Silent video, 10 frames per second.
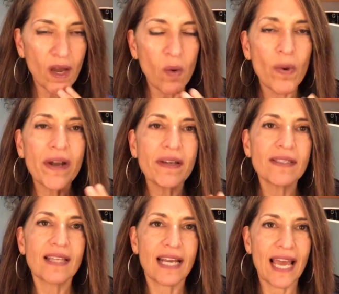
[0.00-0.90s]

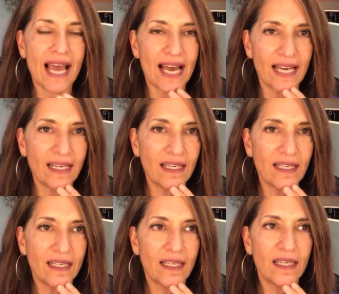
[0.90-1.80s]
awareness that I had
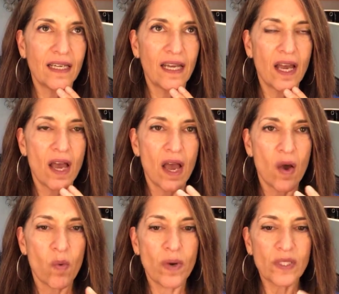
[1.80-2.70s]

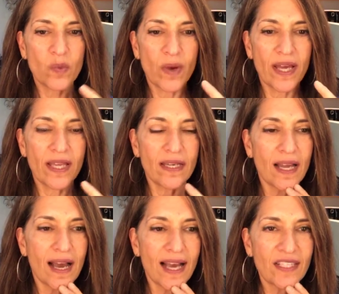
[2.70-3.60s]
was when
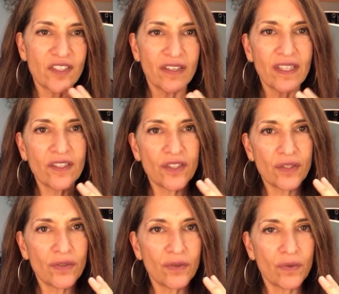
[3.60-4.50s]
I started
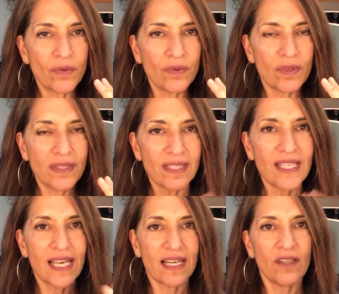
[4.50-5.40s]
to
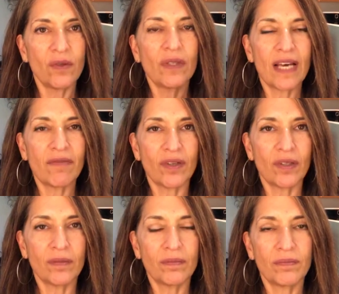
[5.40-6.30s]
see at a new
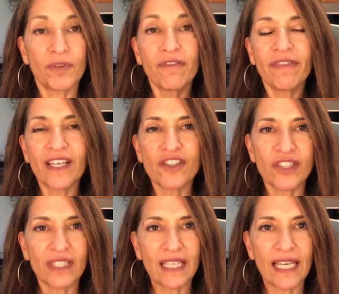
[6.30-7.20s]
level
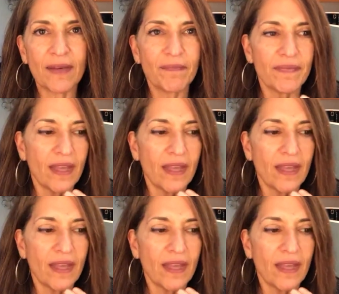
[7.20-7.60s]
professionally,